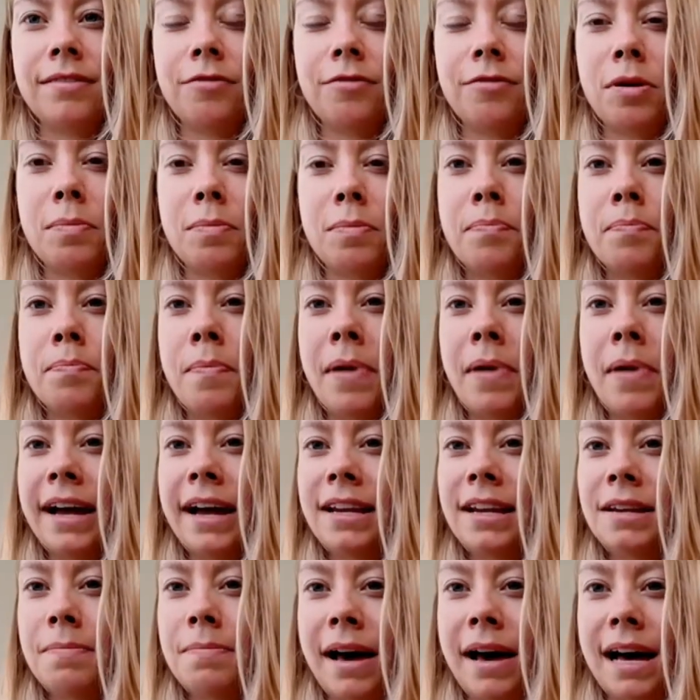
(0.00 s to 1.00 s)
or
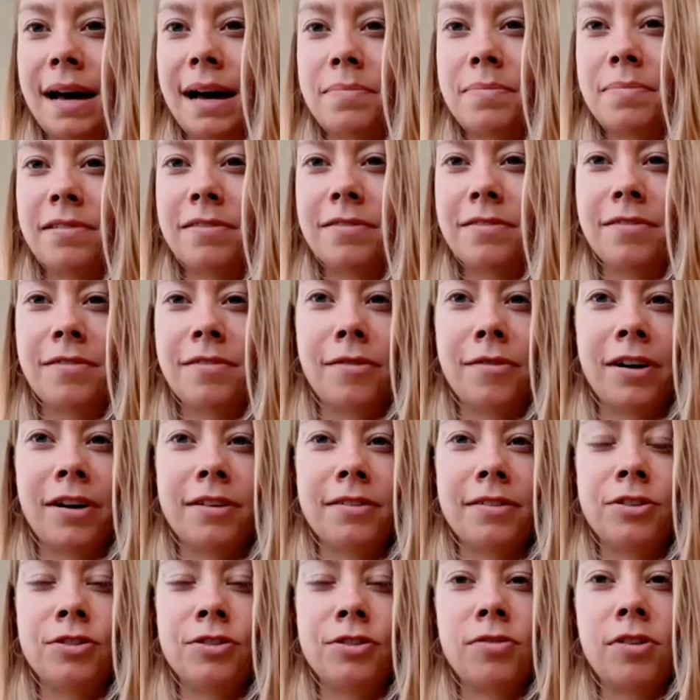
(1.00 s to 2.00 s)
mind map
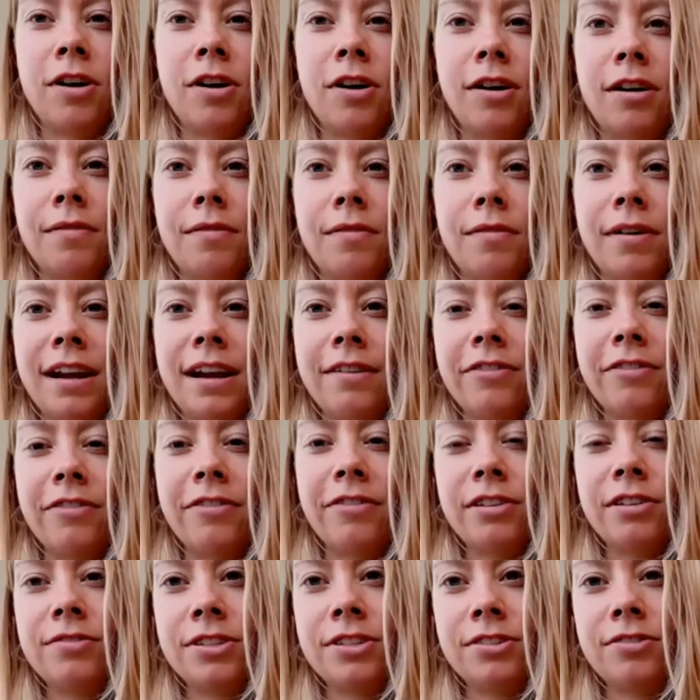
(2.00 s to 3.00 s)
or draw whatever
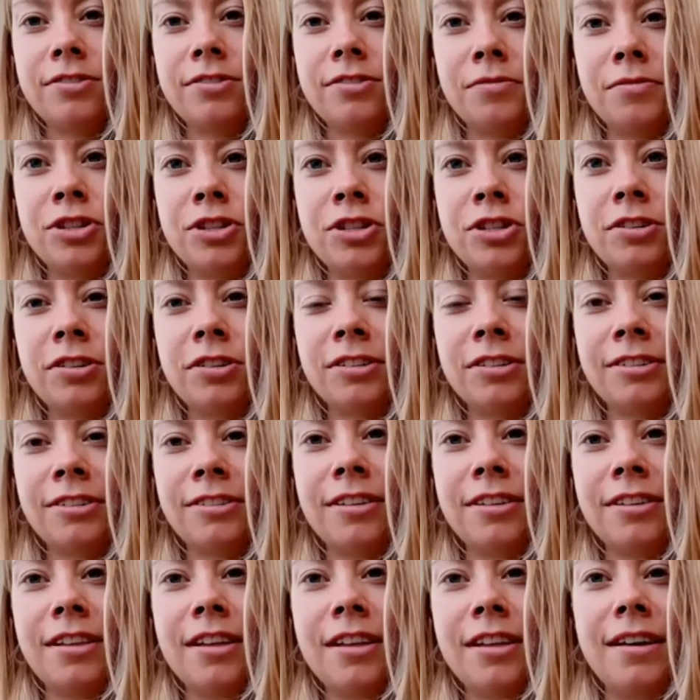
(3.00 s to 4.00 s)
you do
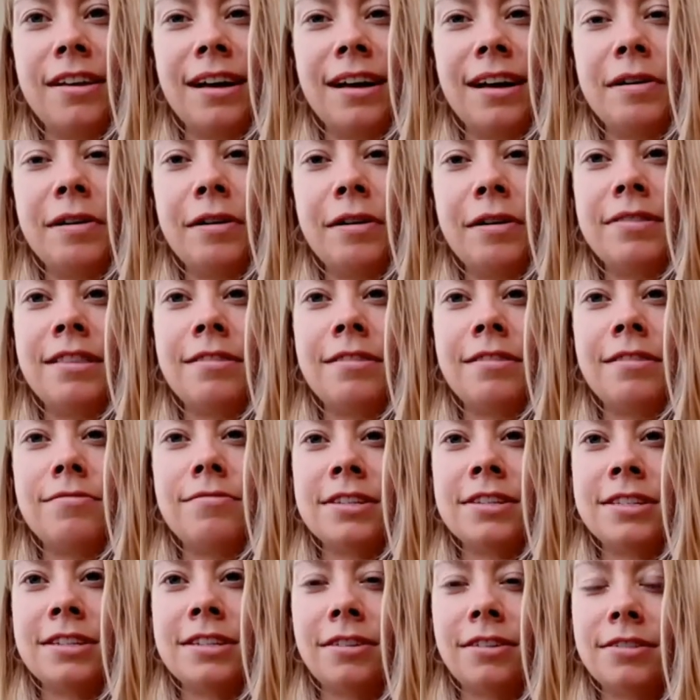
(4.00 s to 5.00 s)
journal about the
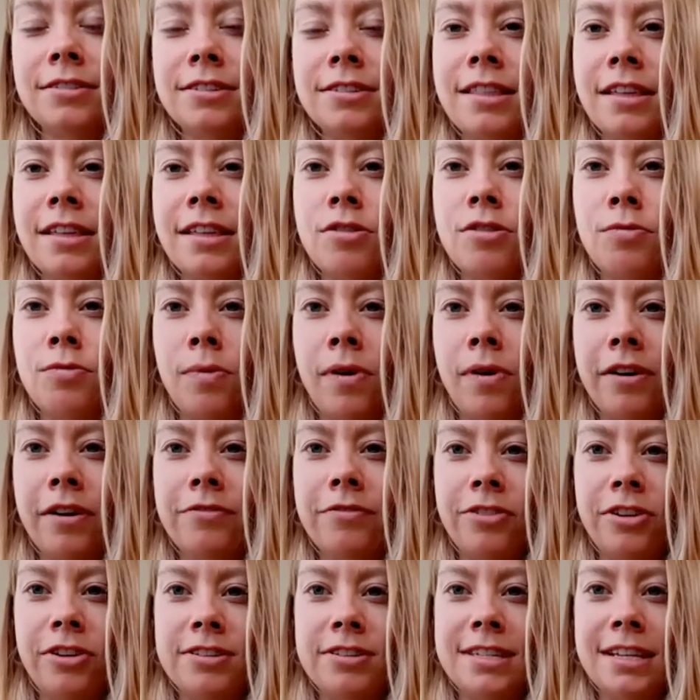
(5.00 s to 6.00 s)
results that you want
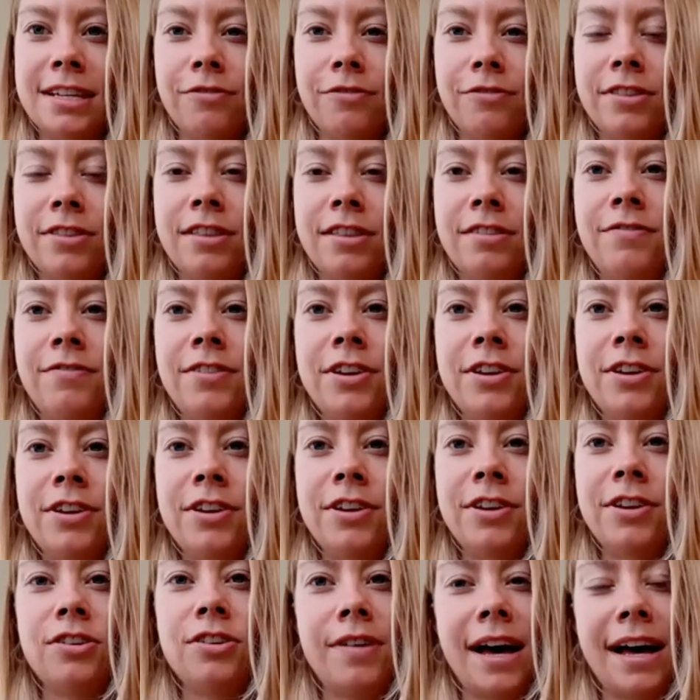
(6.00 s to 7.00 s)
for yourself and the
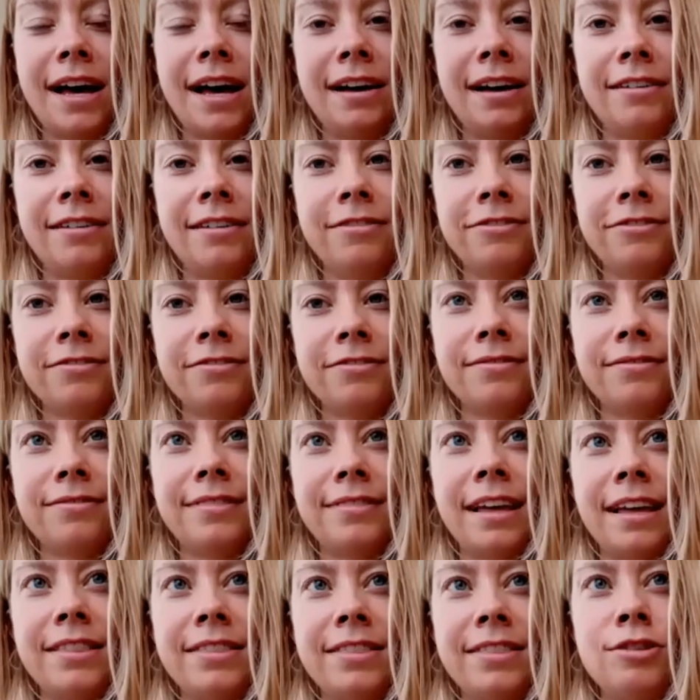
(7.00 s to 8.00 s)
vision you have
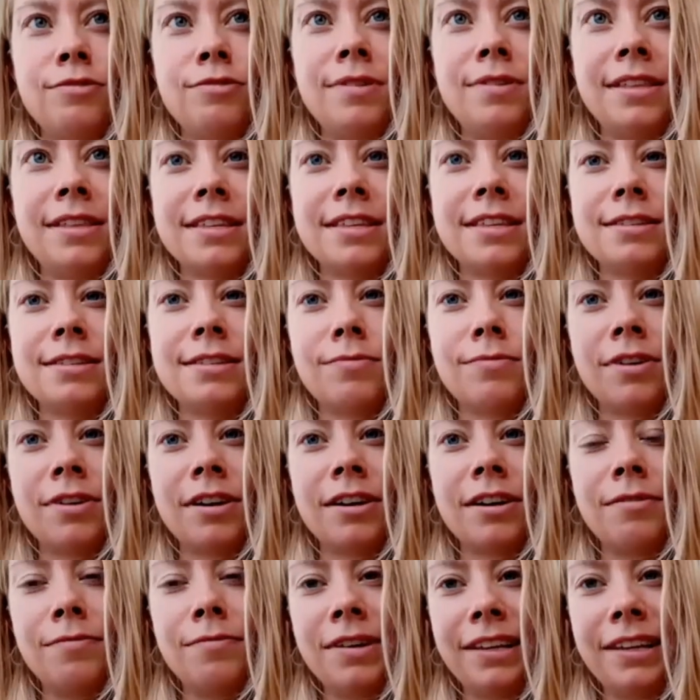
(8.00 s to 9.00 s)
that doing this work
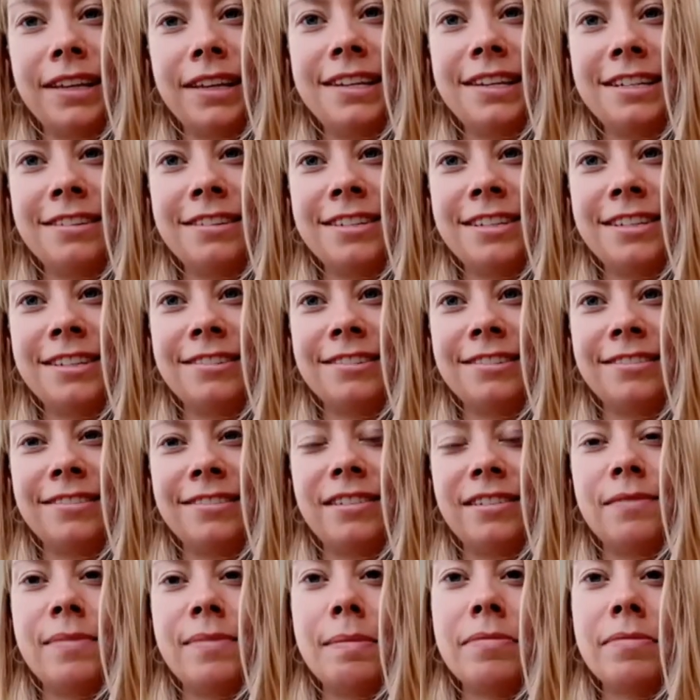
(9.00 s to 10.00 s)
will lead you to
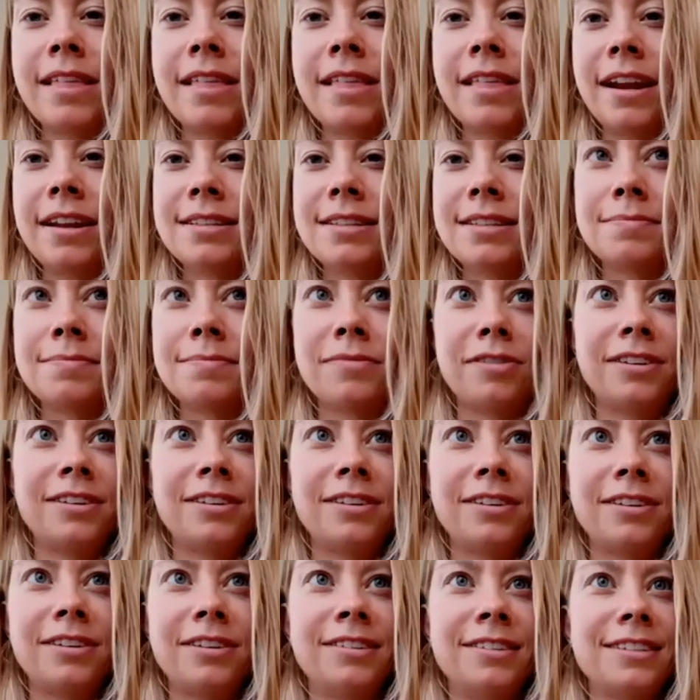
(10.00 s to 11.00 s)
remember that it's
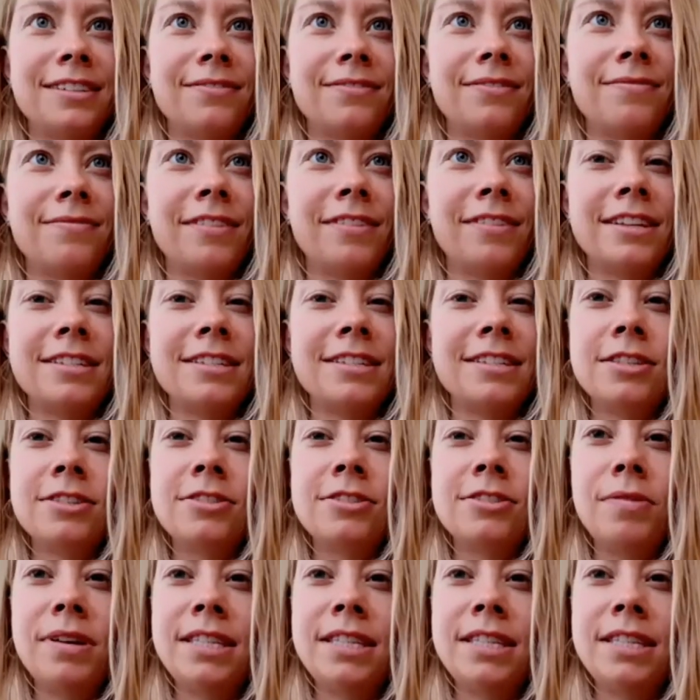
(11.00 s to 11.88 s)
important because it's so